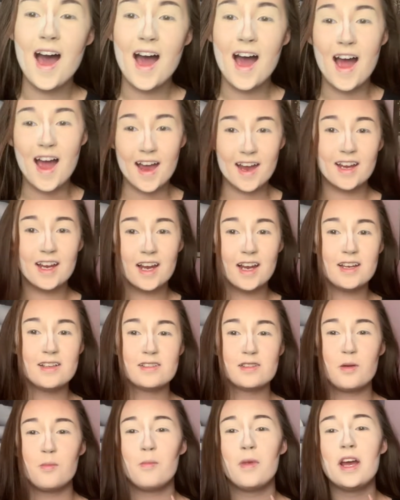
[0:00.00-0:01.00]
Hi guys,
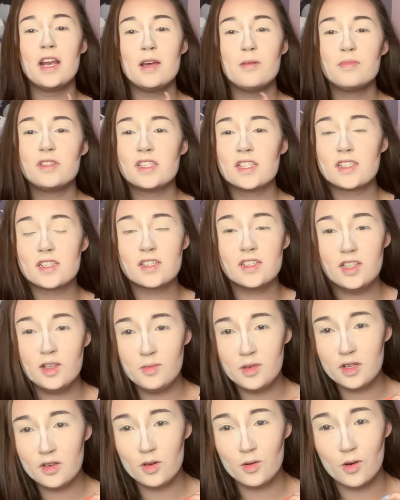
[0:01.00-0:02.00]
my name is
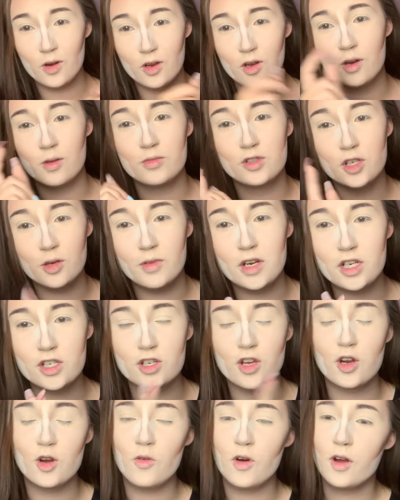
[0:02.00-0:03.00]
Klebe and welcome to my
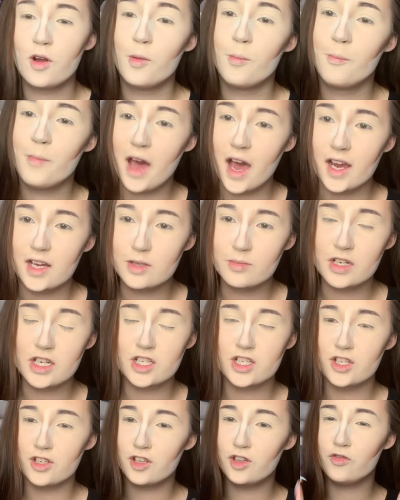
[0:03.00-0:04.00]
channel. Welcome back to my
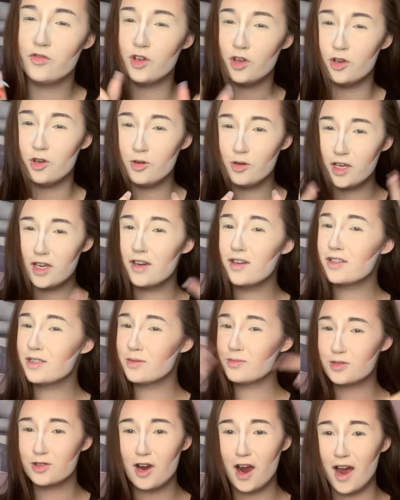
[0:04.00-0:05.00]
channel. If you're new here,
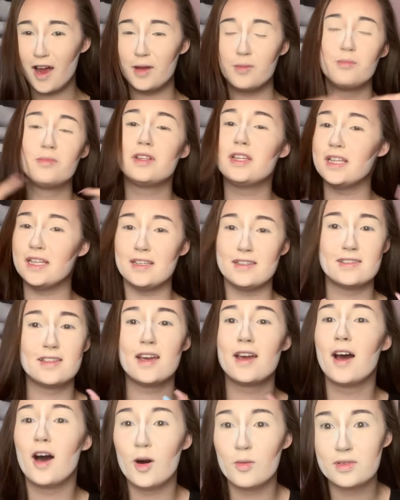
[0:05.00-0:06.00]
subscribe, please. It
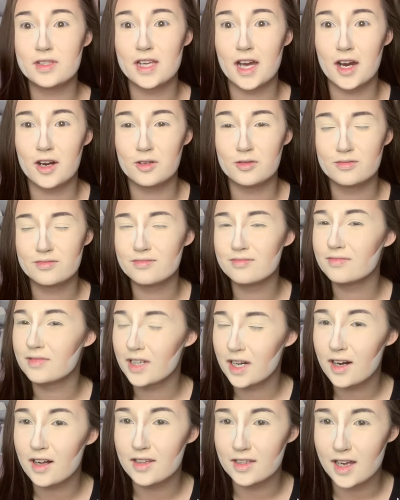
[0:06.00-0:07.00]
helps out
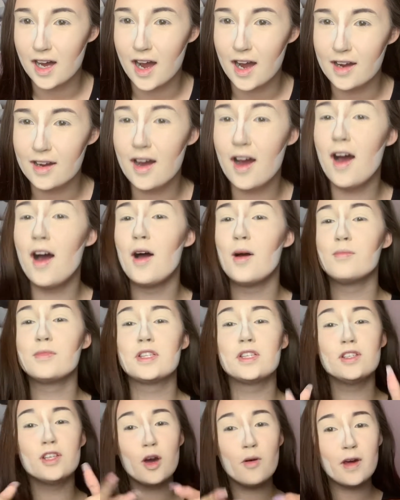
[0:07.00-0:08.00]
a lot.
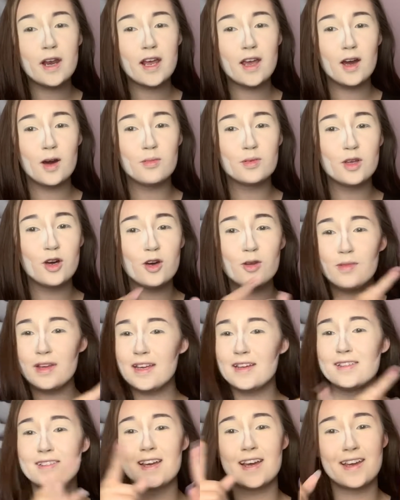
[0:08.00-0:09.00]
To know when I upload,
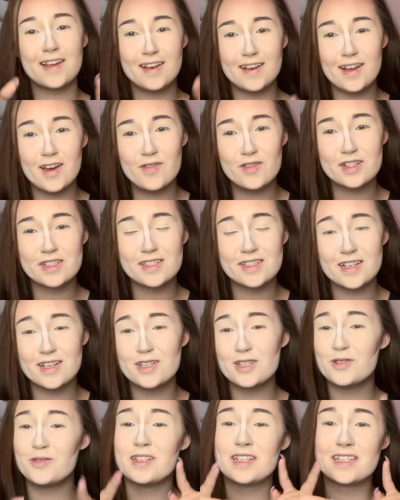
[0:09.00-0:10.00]
because I can never stick
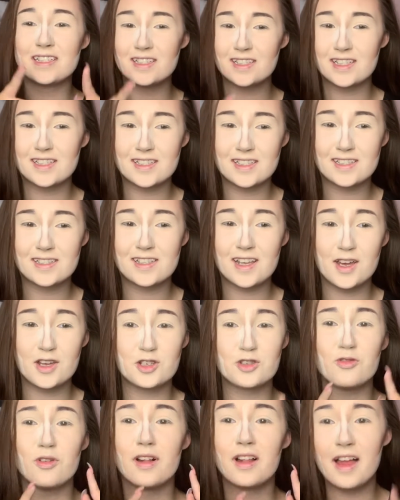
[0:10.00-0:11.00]
to a consistent
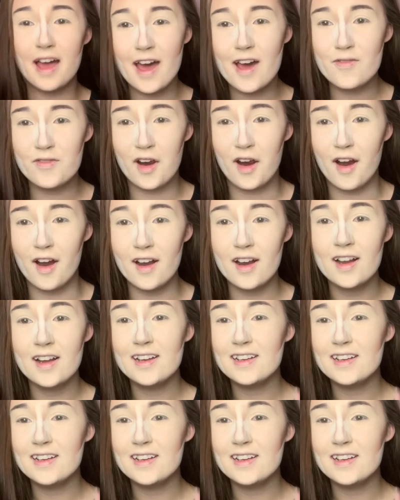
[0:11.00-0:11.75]
schedule ever,